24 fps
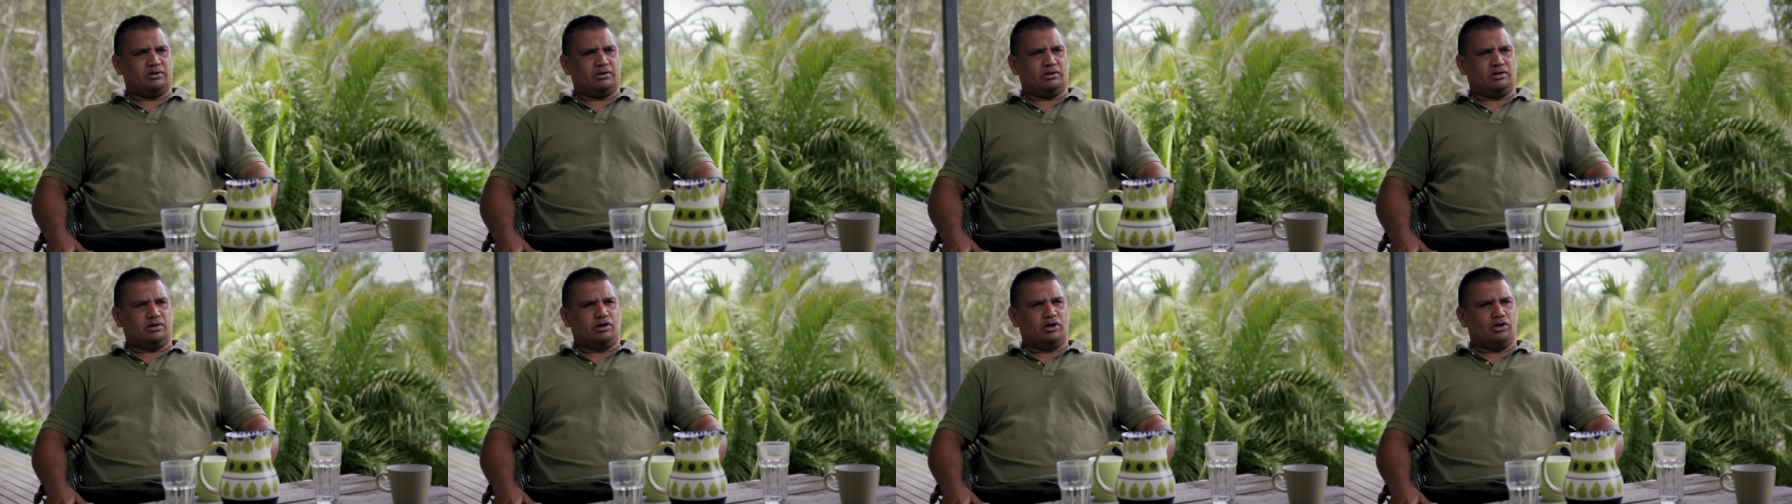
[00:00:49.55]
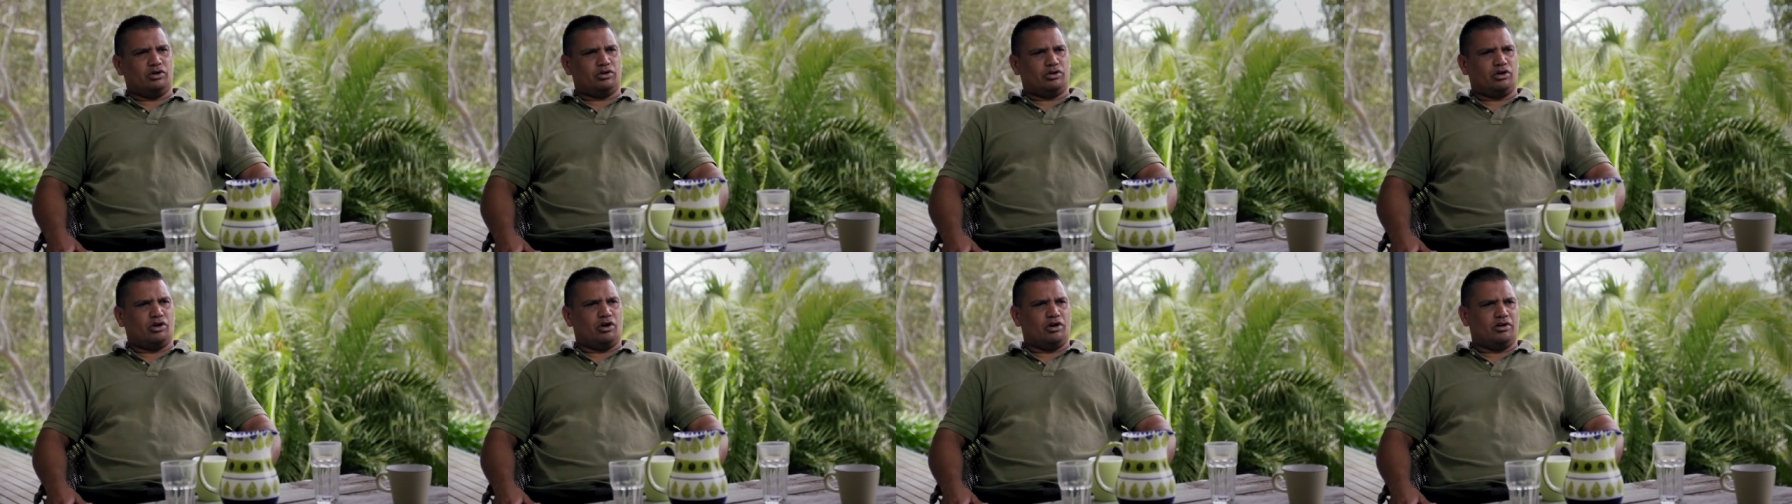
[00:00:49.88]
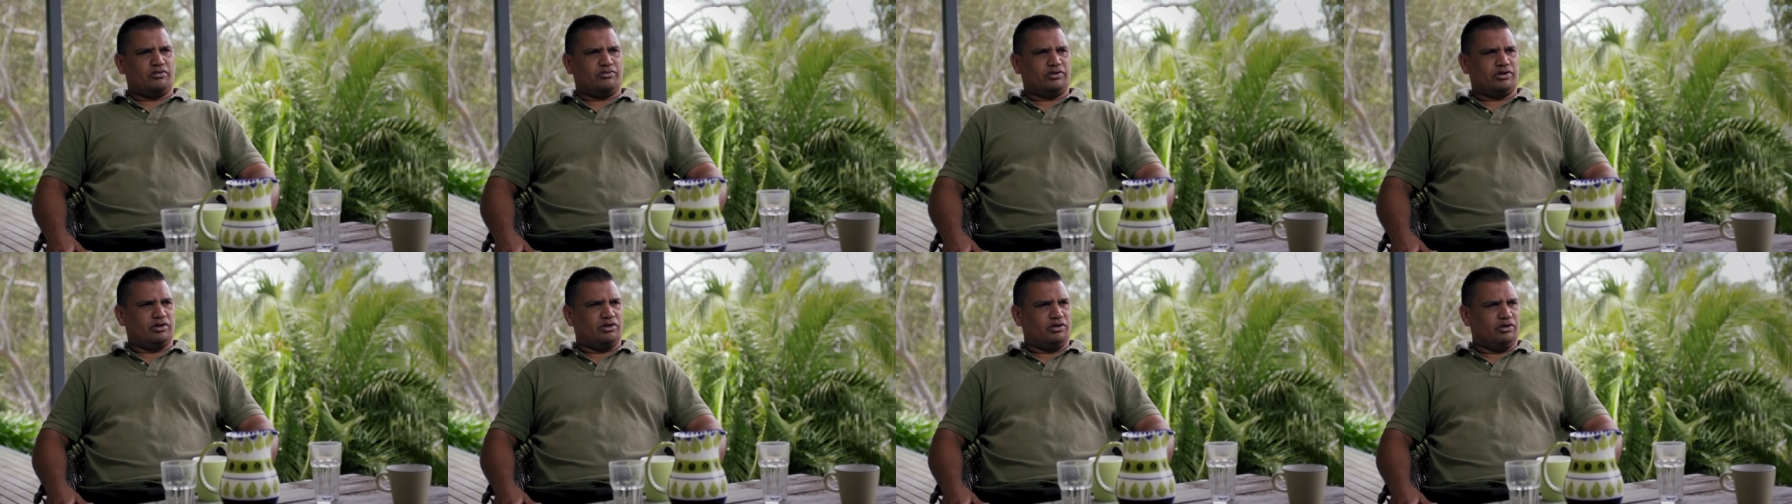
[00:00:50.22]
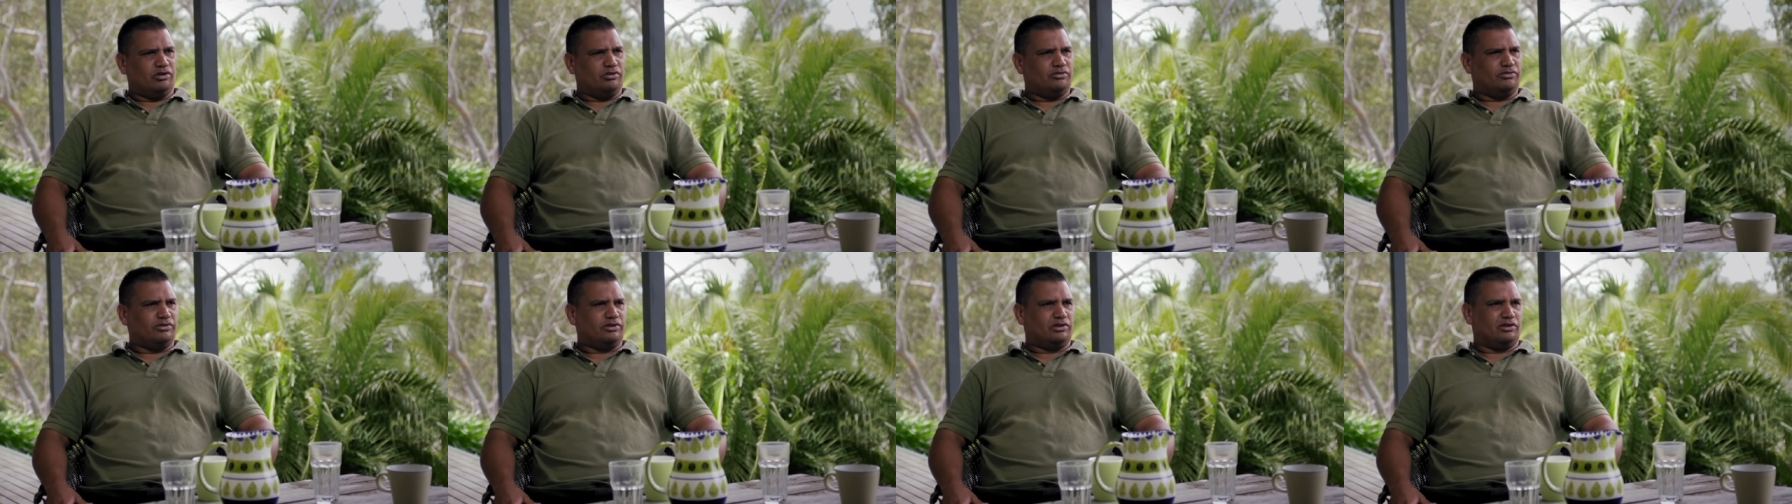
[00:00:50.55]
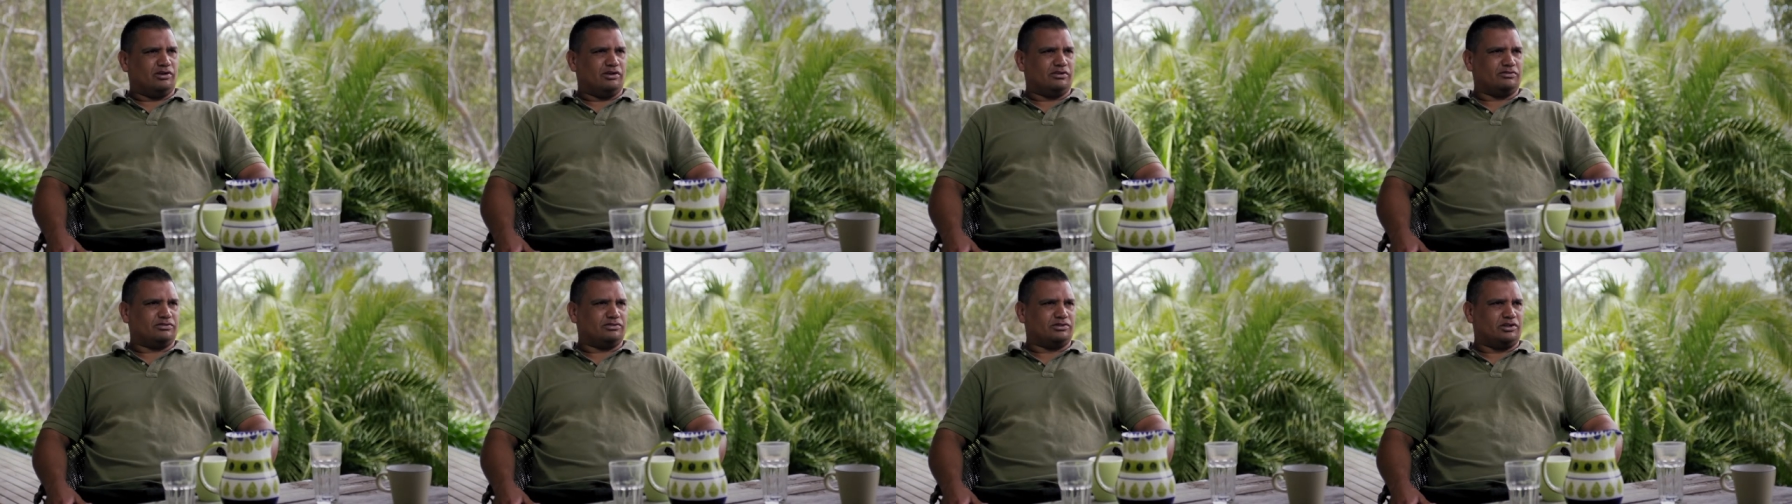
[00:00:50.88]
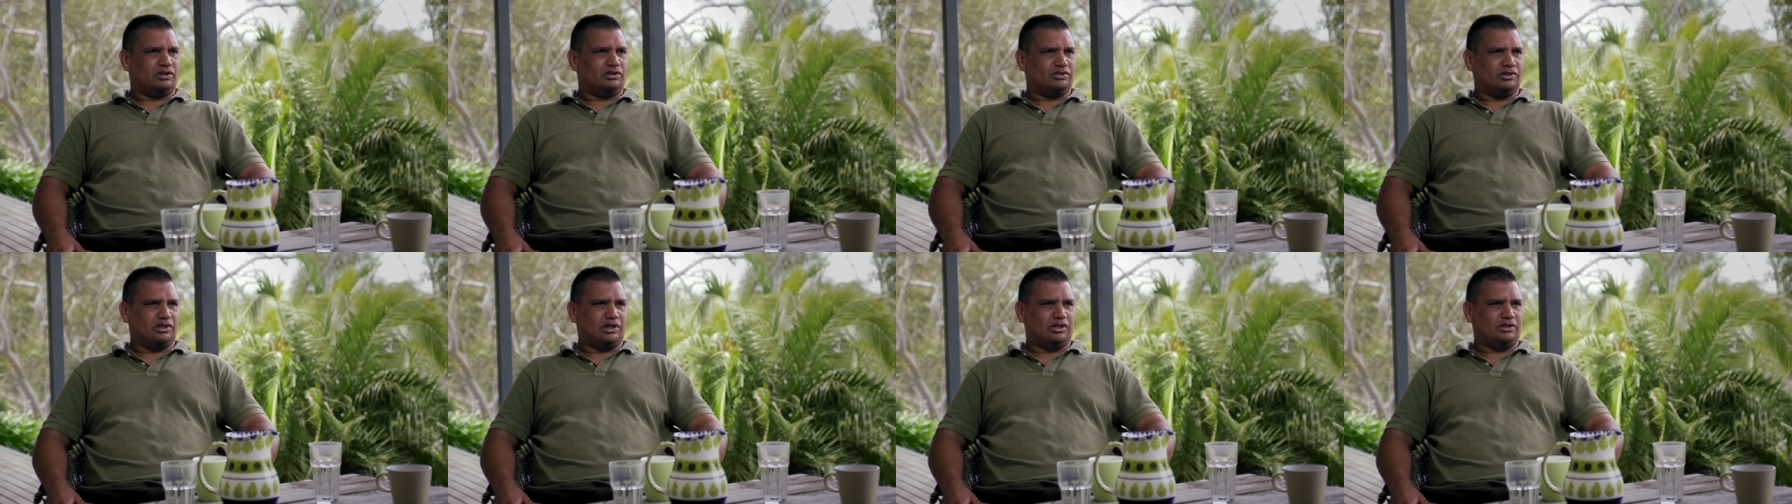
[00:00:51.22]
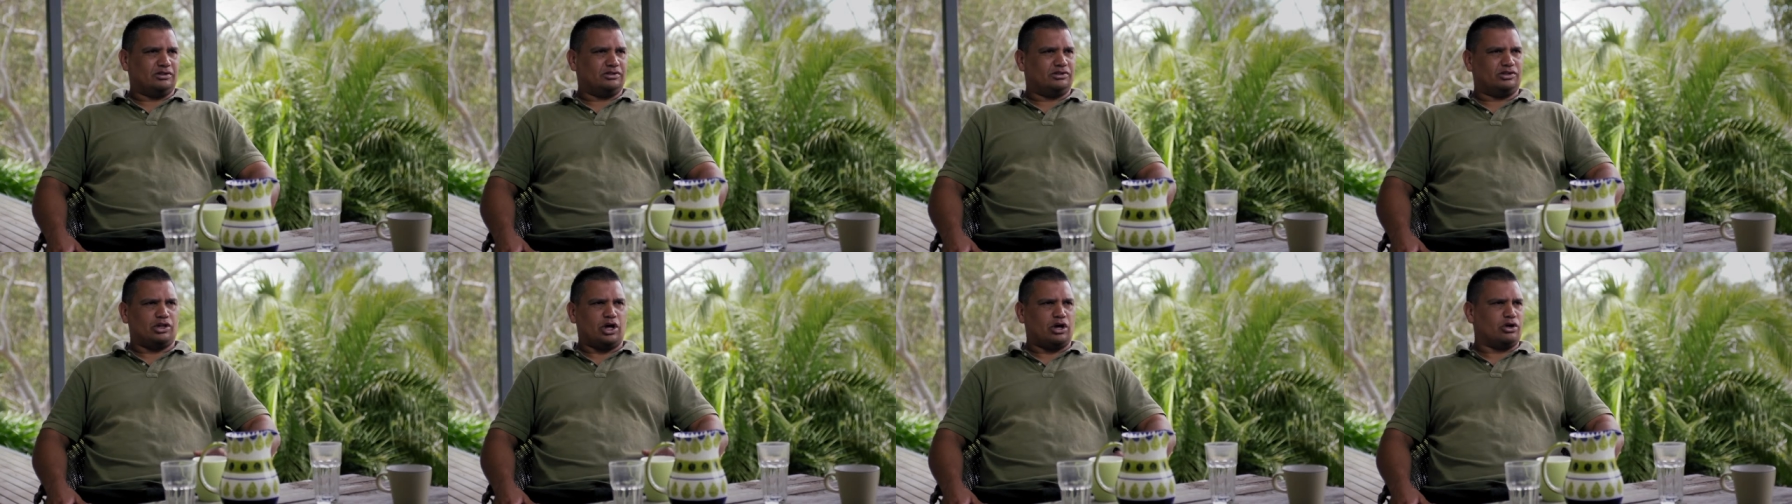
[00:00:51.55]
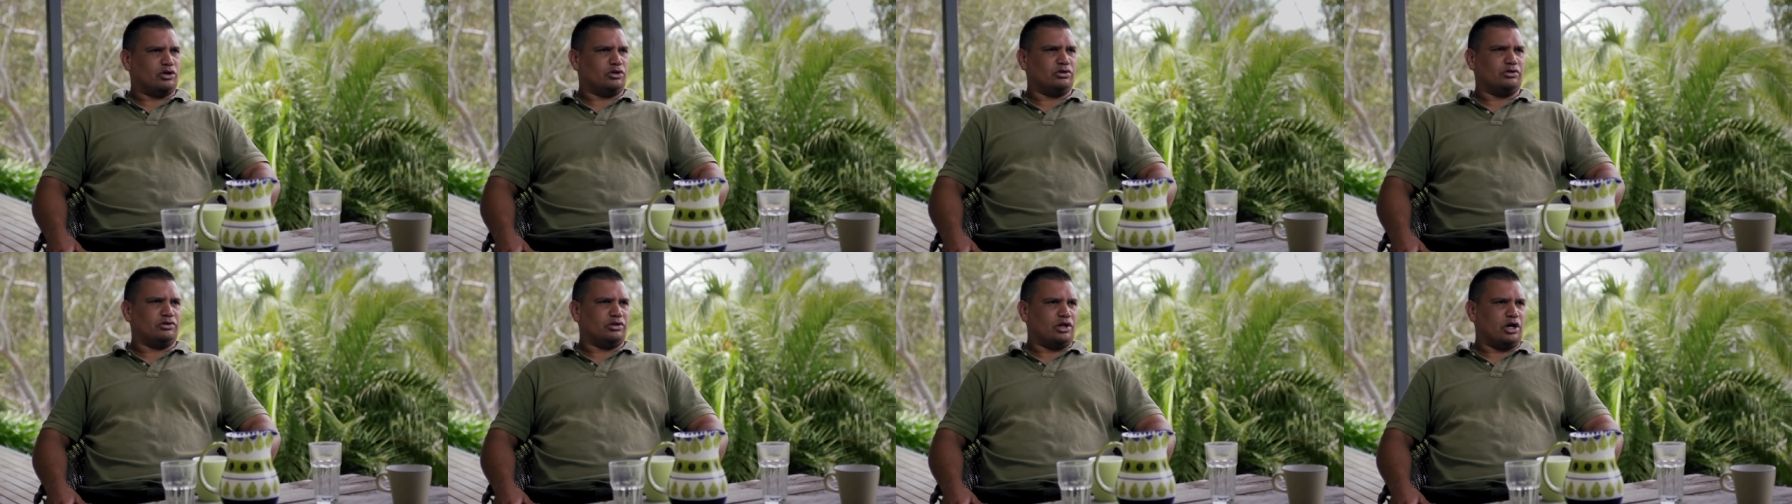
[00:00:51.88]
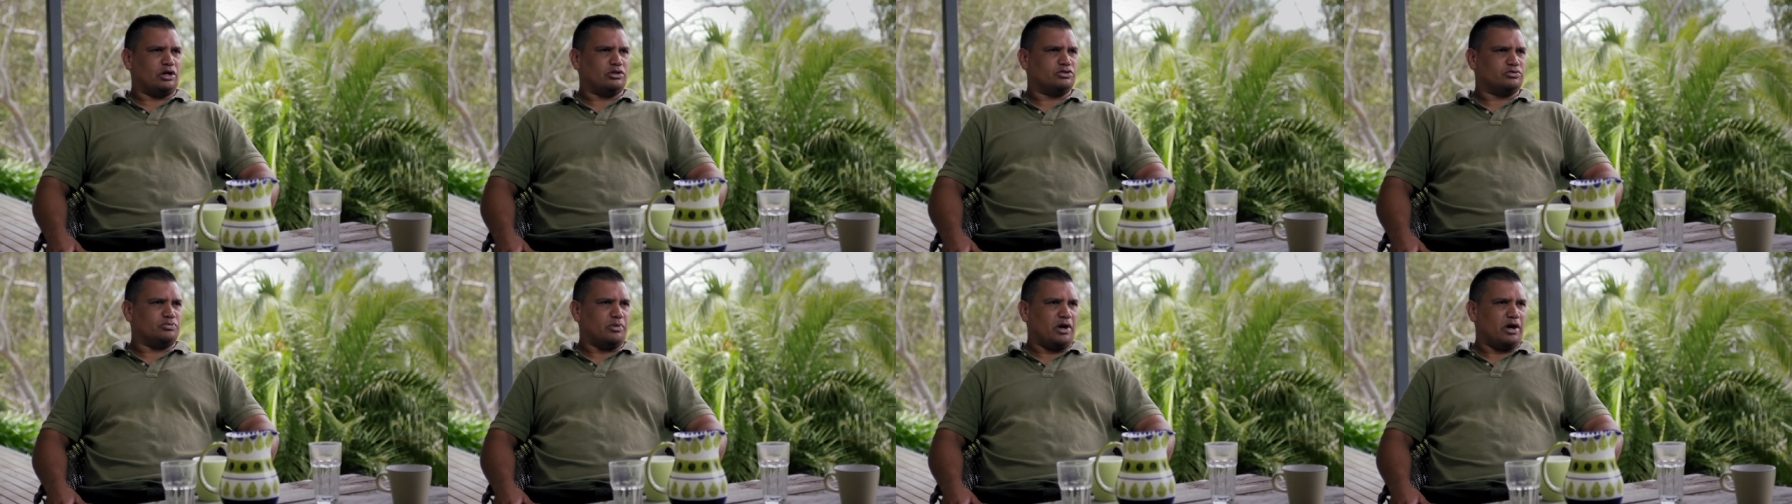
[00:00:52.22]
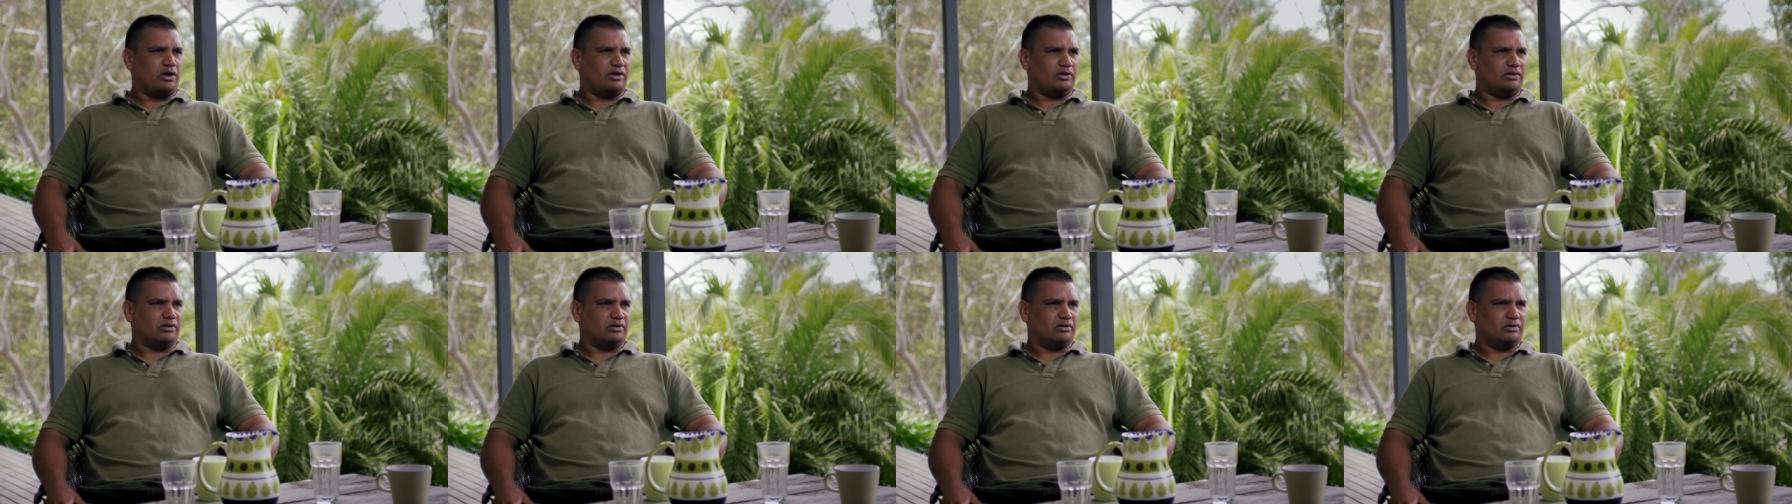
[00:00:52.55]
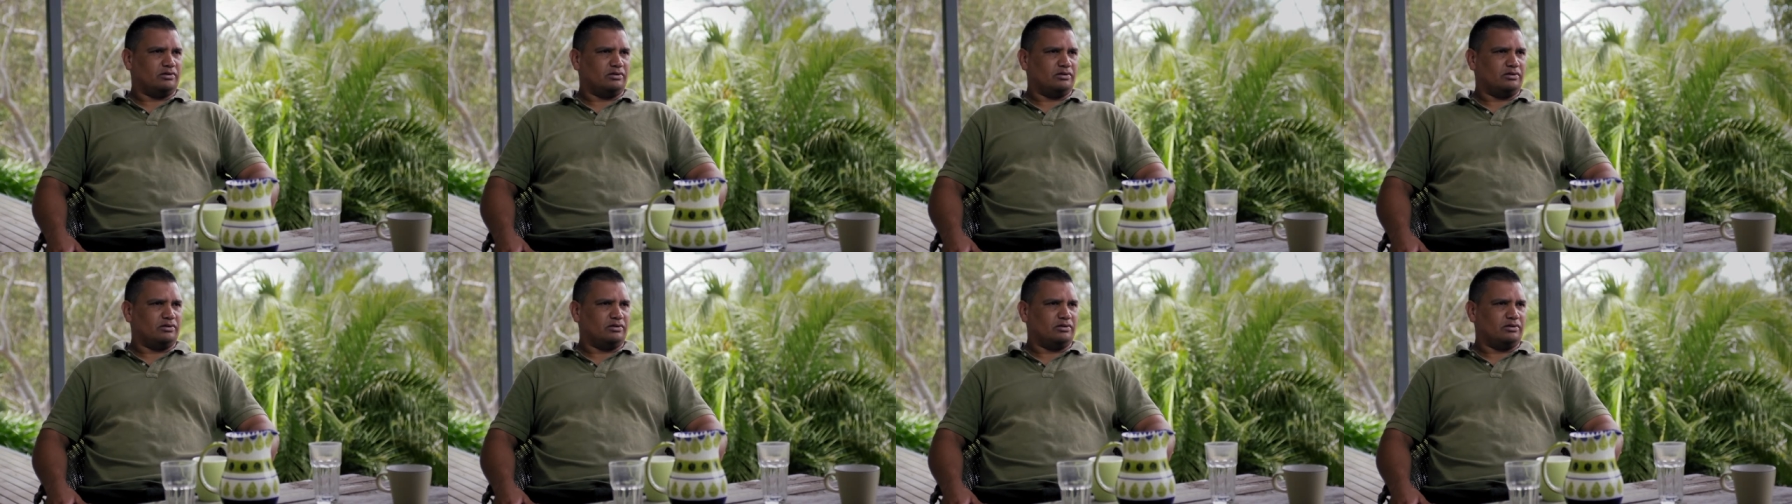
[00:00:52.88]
a long life and a healthy lifestyle, you know, don't don't smoke.